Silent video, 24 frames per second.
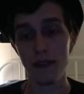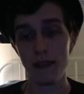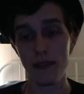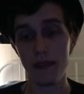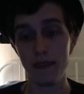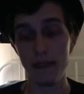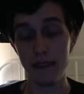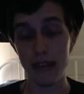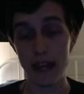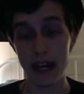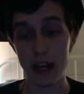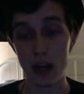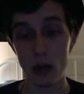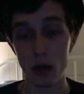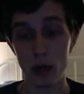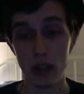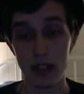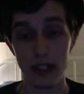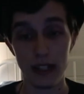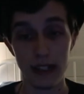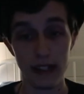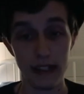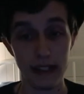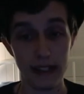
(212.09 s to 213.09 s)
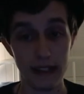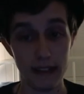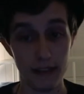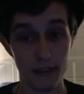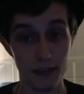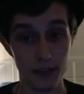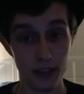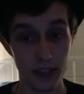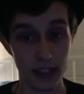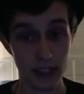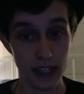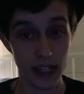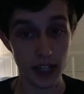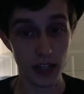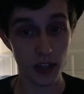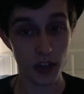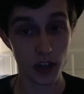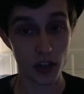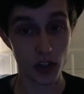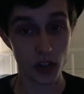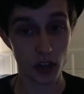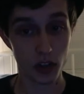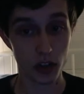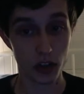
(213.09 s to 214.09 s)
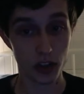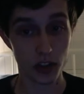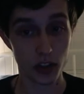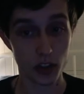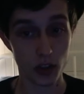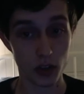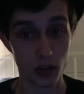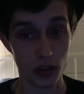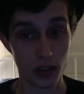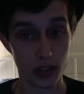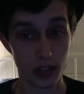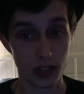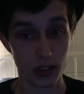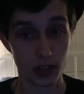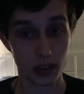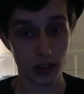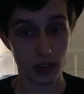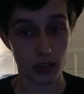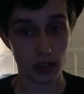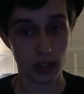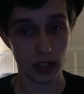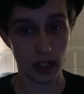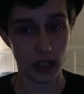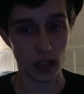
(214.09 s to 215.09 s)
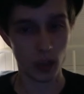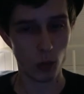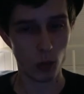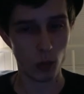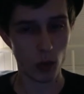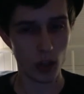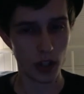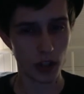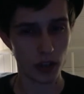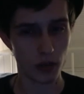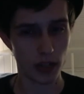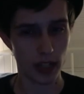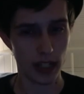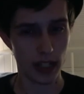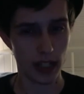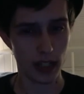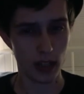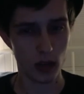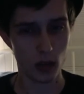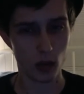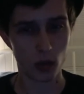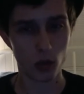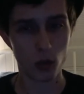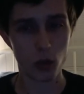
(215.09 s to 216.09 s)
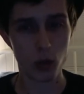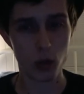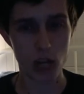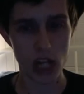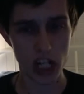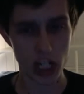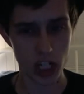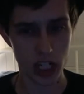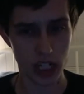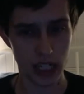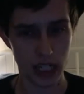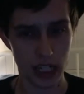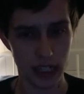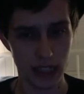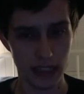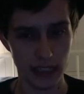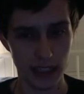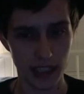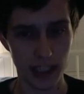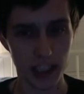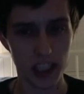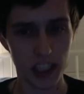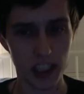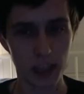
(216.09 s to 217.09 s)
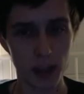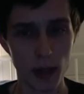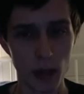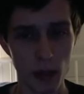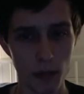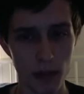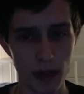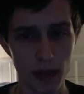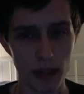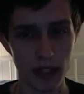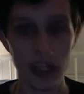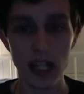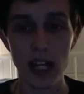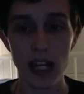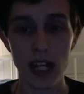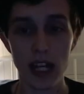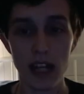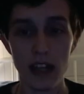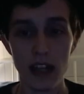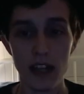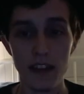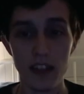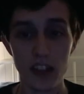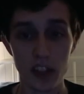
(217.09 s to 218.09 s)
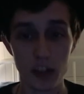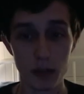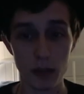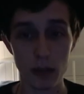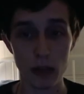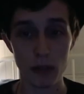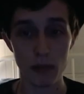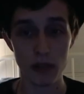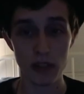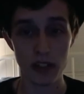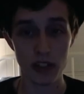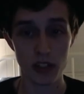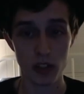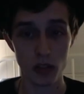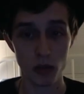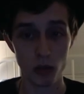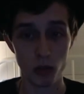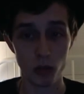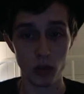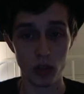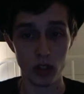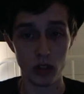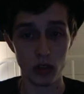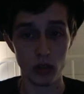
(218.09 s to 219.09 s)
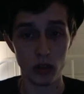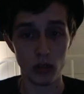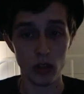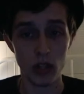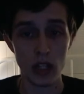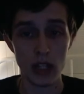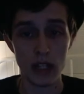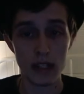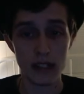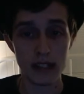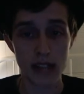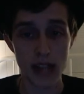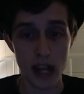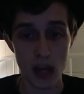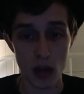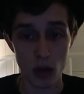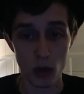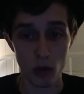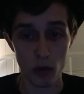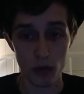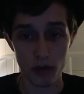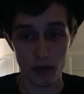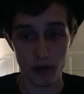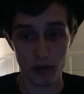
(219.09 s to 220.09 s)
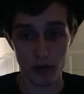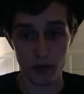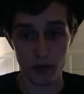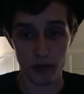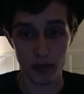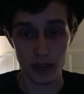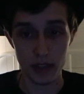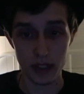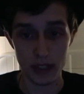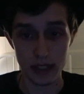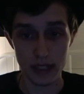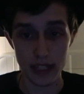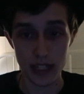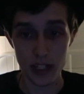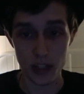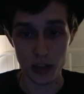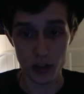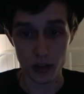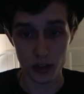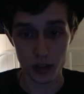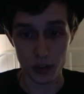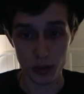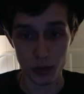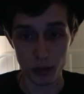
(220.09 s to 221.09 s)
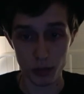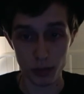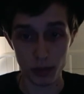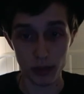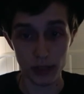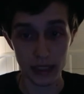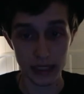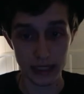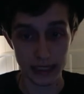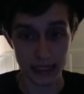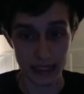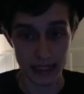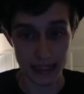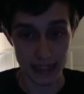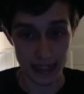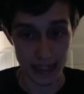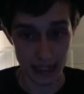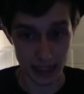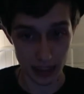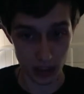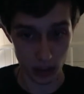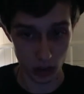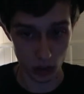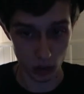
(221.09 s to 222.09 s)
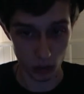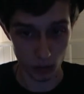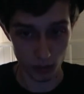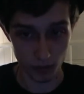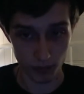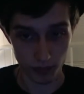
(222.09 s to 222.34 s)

Now, if the teacher starts wondering or questioning the experimenter will tell the teacher to please continue.